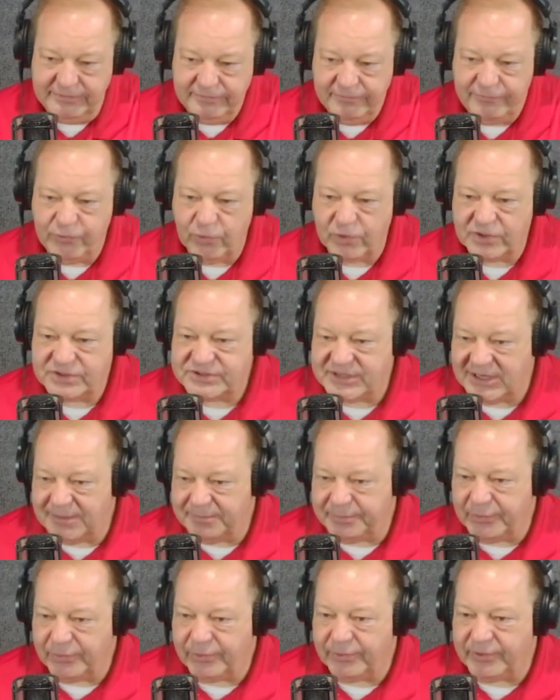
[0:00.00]
For
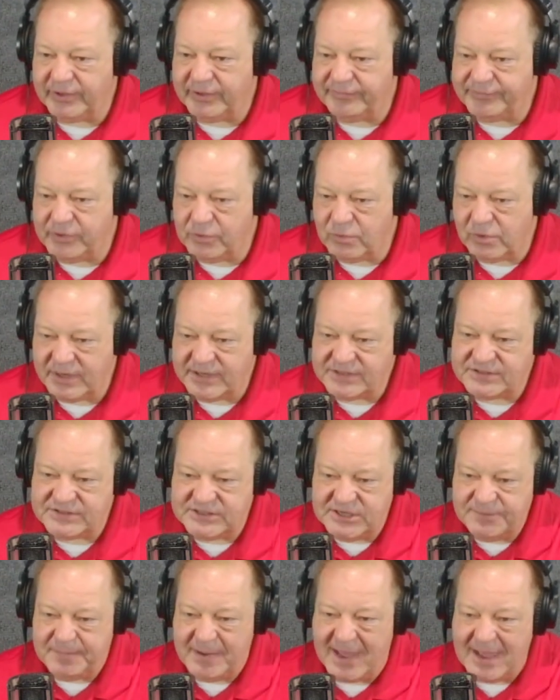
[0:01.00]
example, if you were a
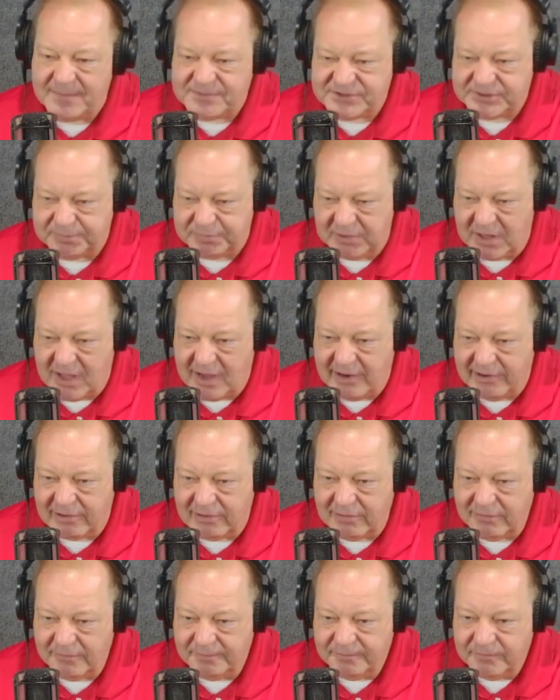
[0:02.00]
CPAP supplier,
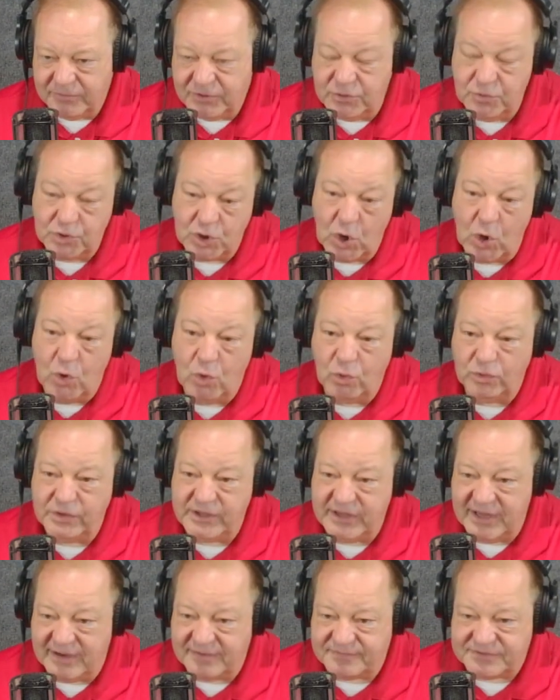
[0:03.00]
you would only
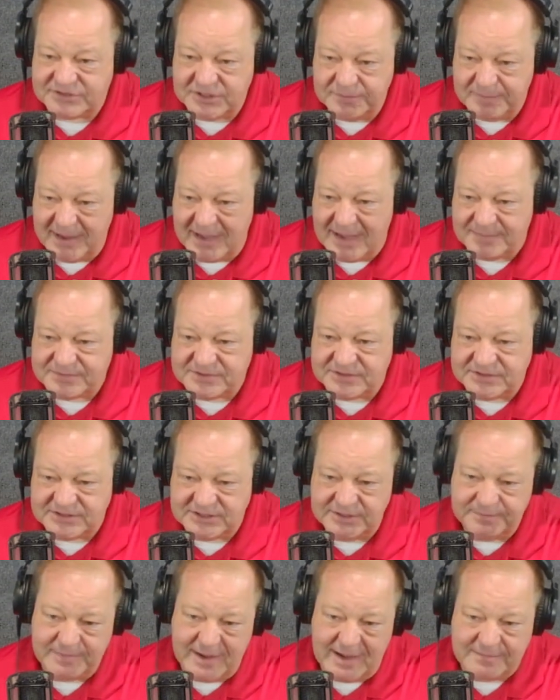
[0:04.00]
have CPAPs and
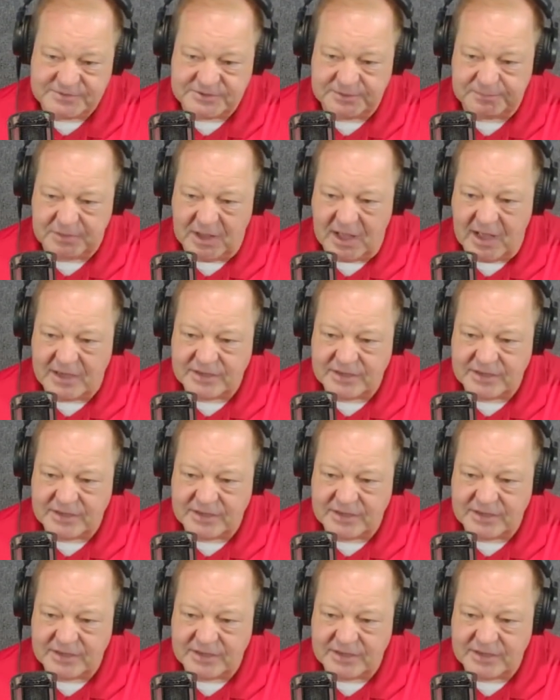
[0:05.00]
CPAP supplies.